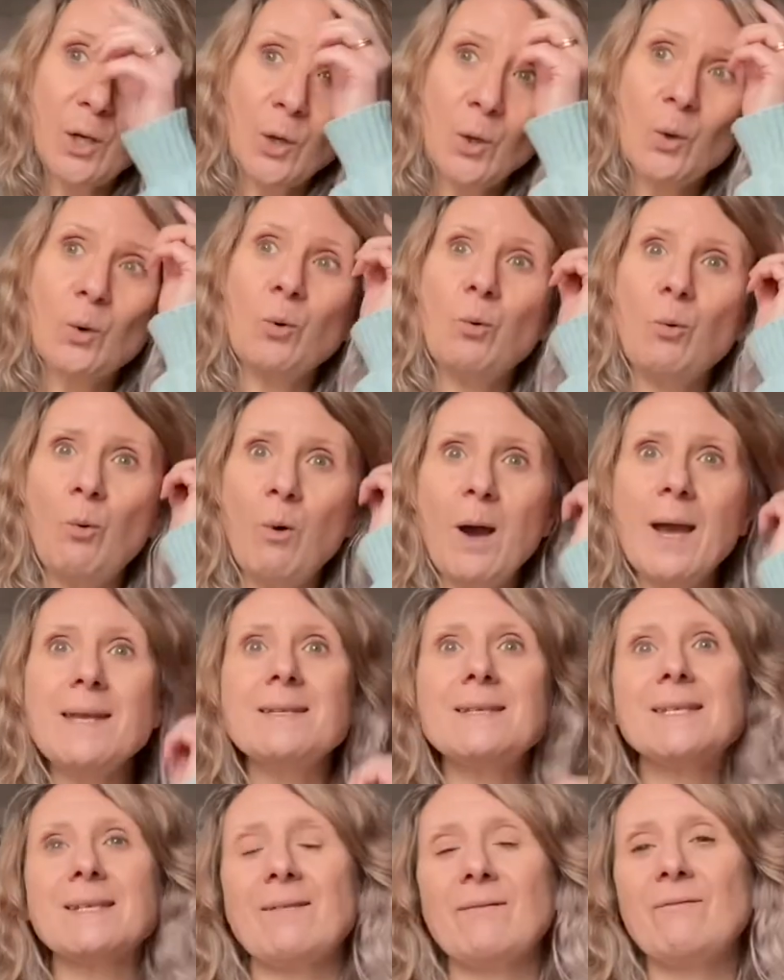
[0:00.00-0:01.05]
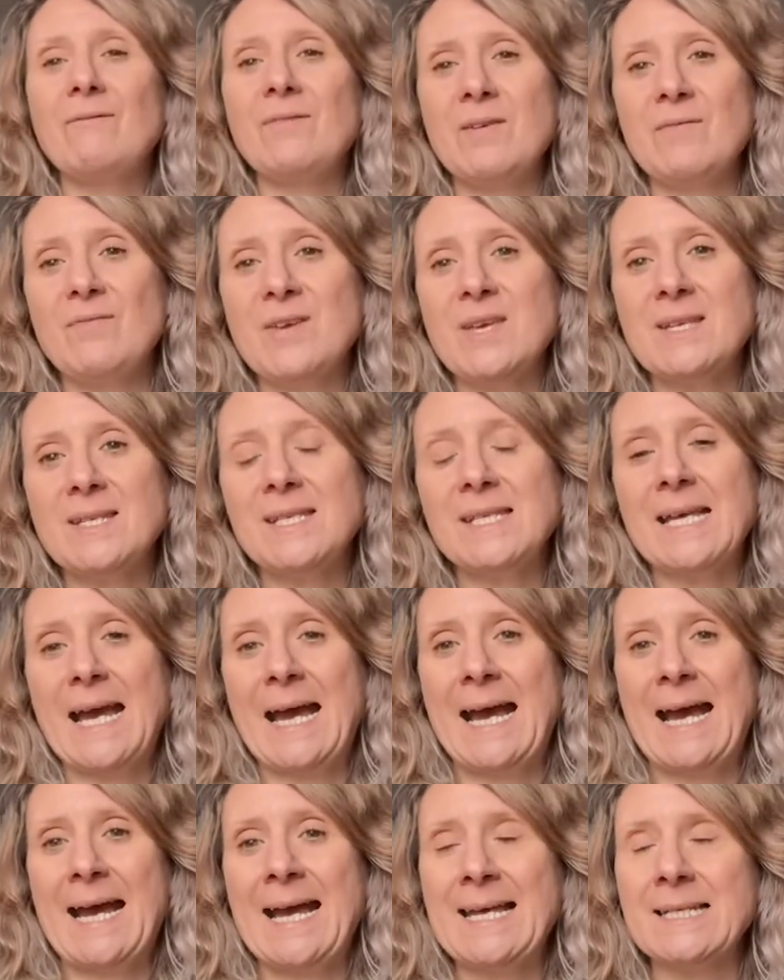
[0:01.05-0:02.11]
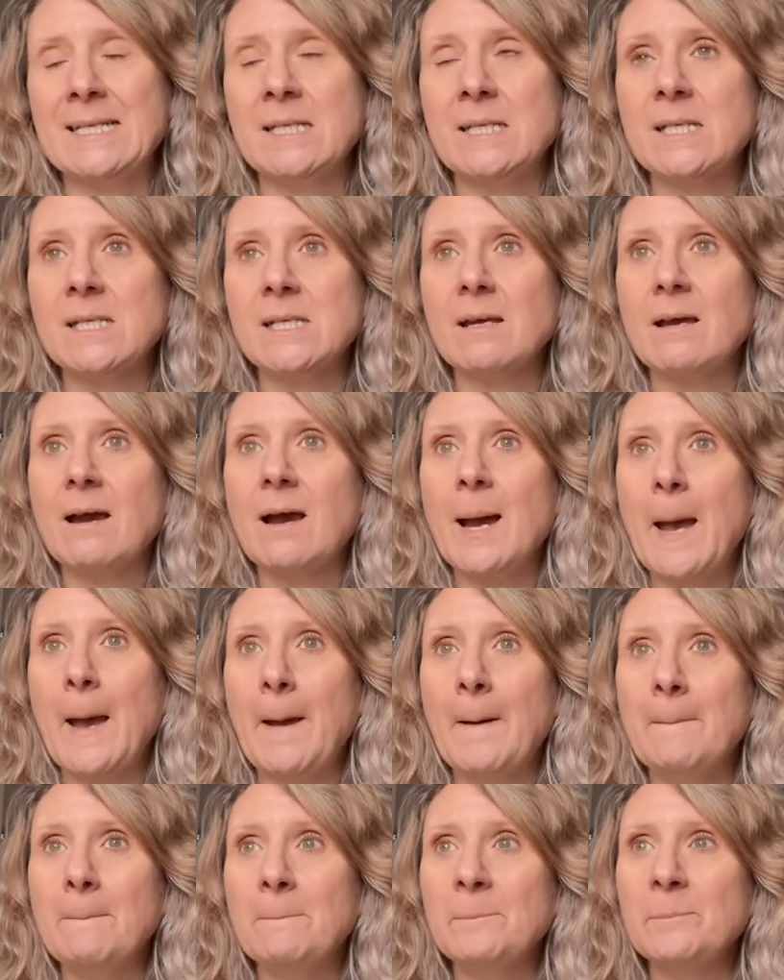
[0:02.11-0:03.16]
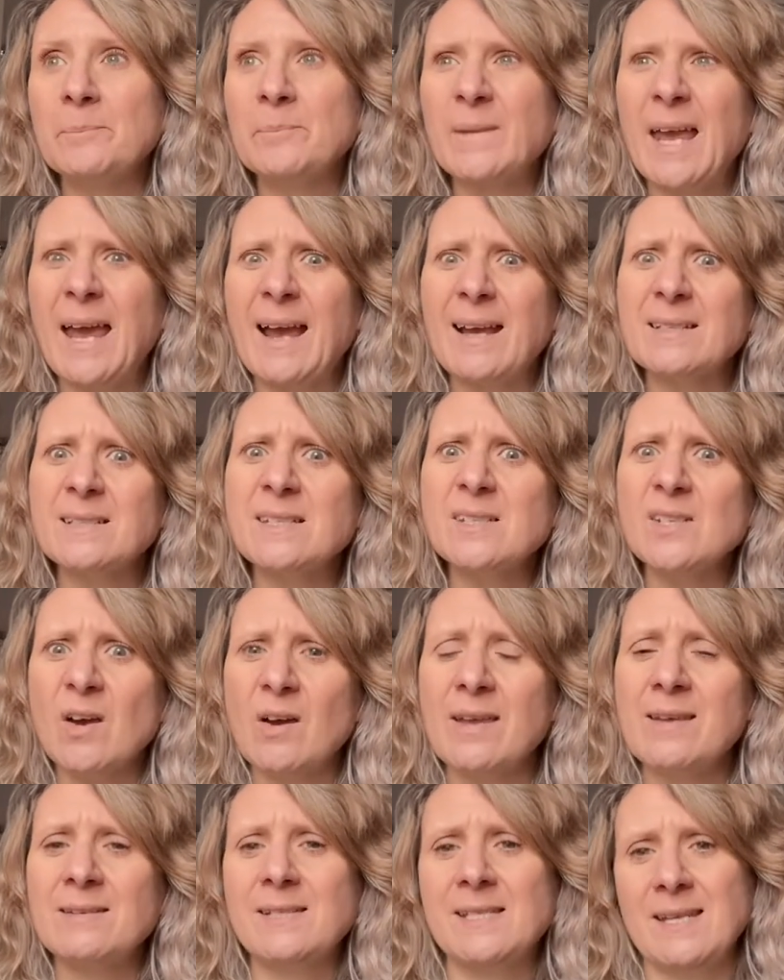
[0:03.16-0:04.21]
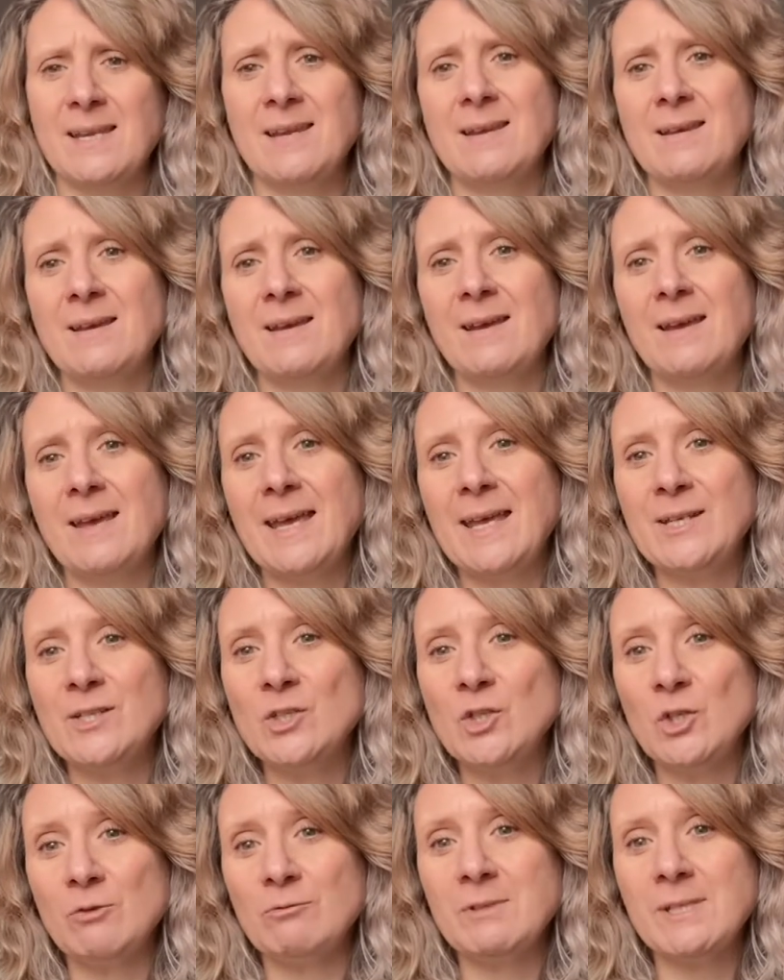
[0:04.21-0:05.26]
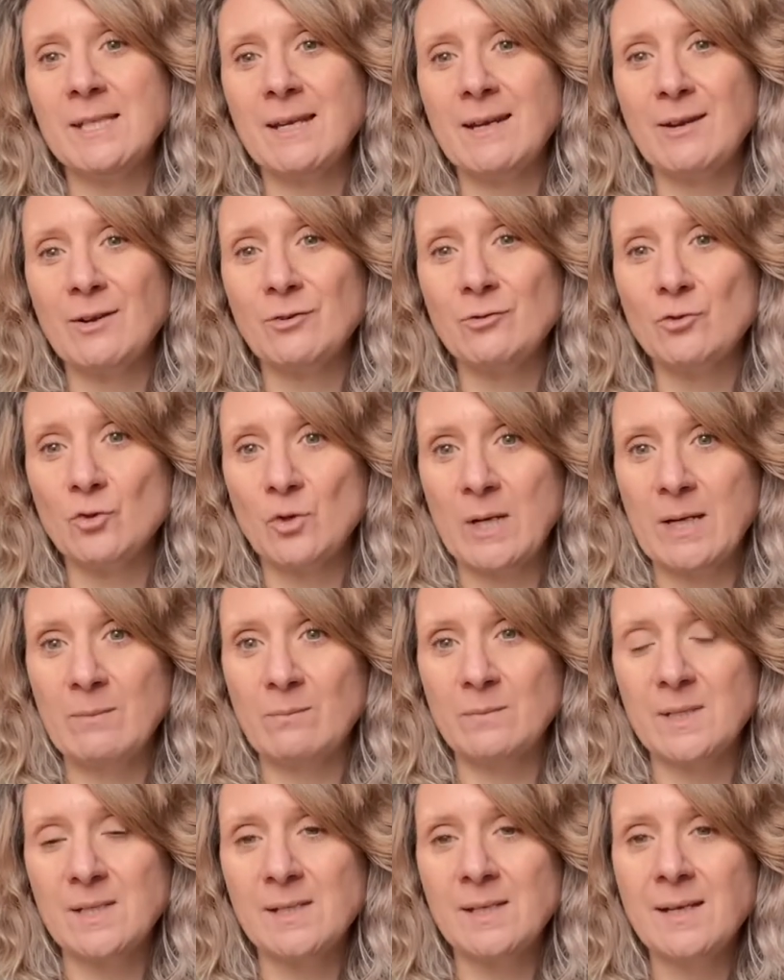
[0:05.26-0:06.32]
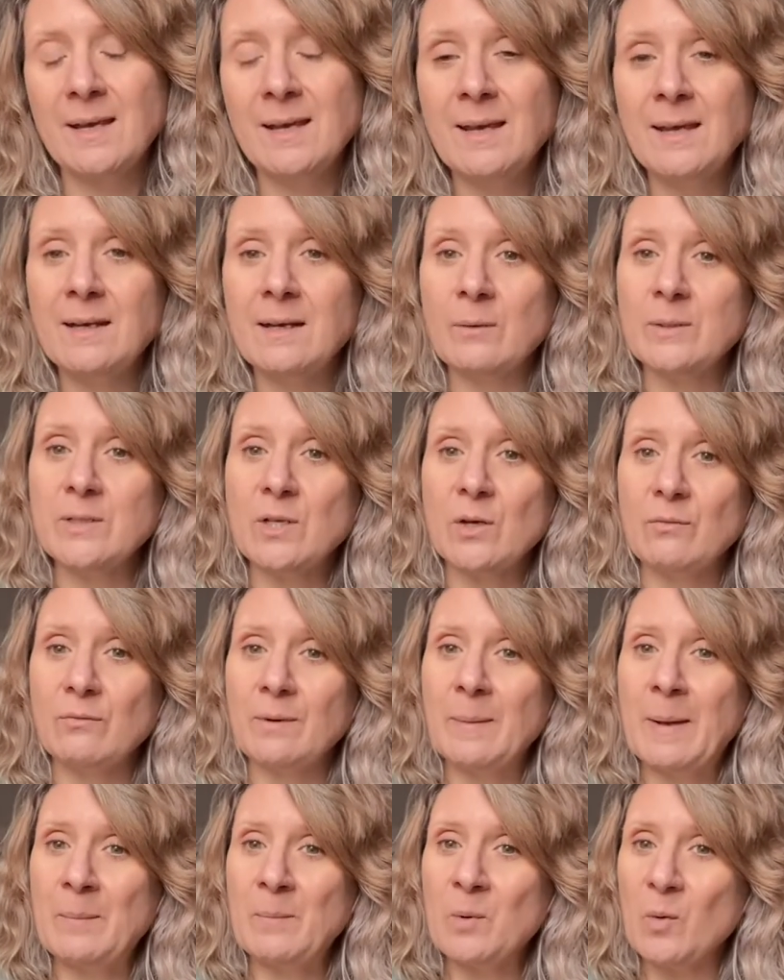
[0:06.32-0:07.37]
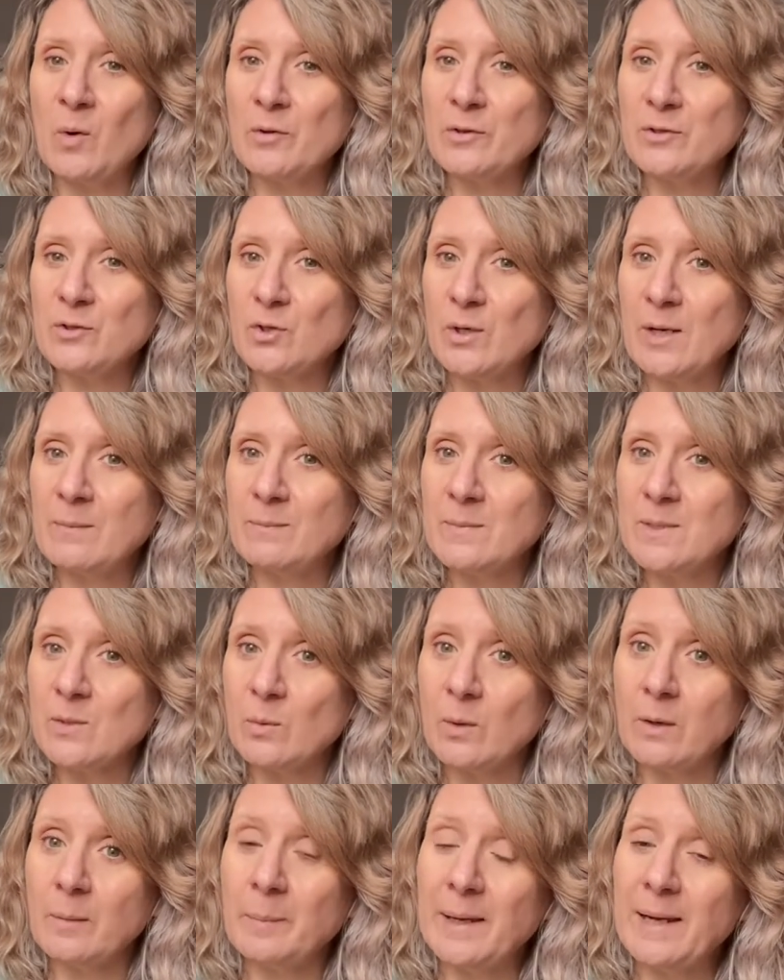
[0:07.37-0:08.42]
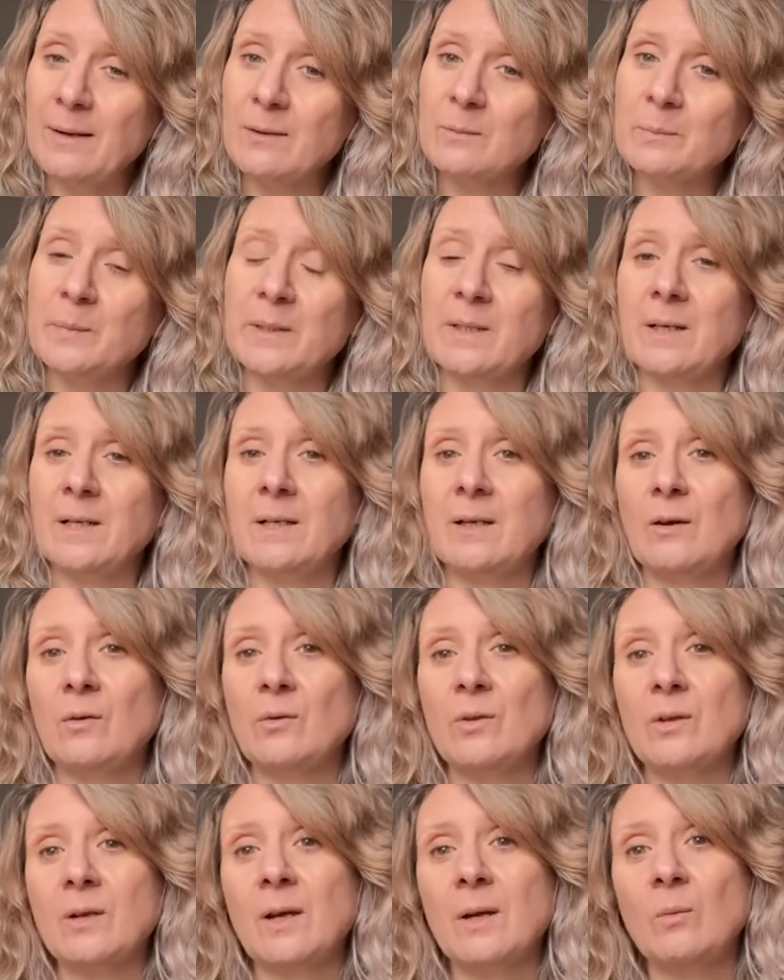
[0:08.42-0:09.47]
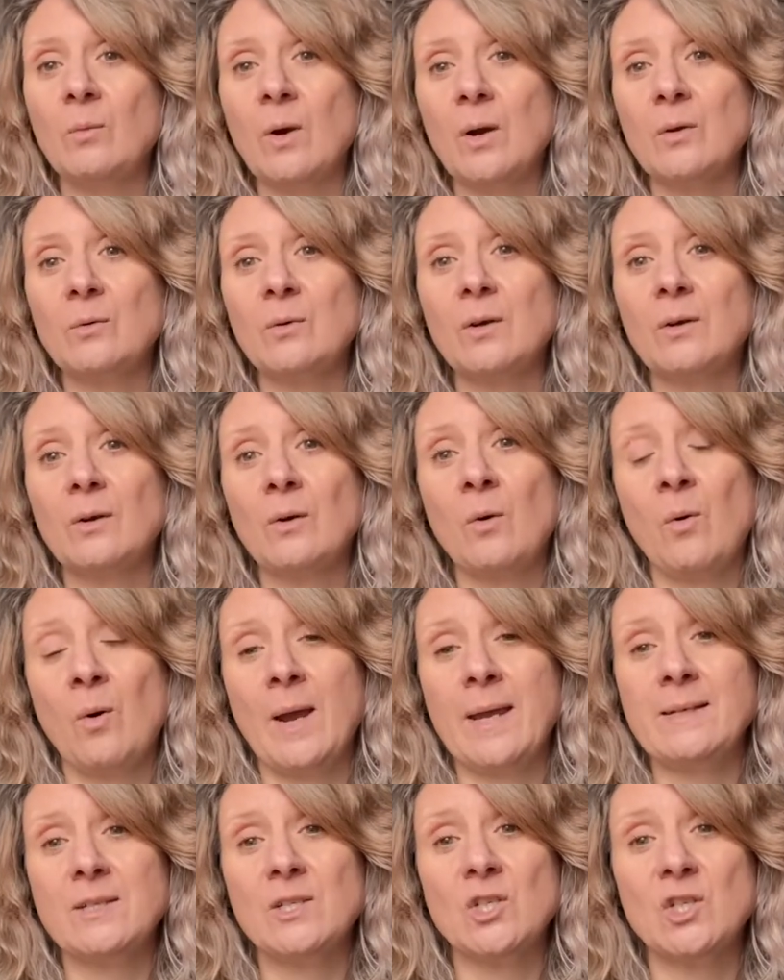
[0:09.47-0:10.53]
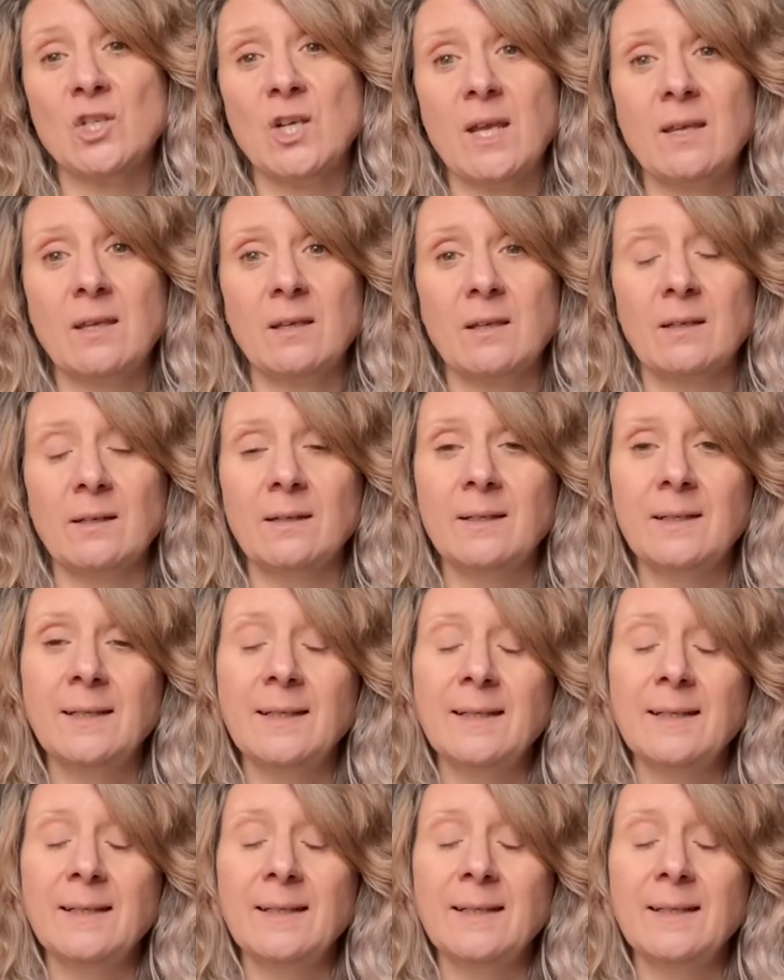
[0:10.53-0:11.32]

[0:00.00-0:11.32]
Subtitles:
quite vivid and anxiety-inducing dreams. Now, I don't remember what the dreams were about, but I know that I woke quite shaken.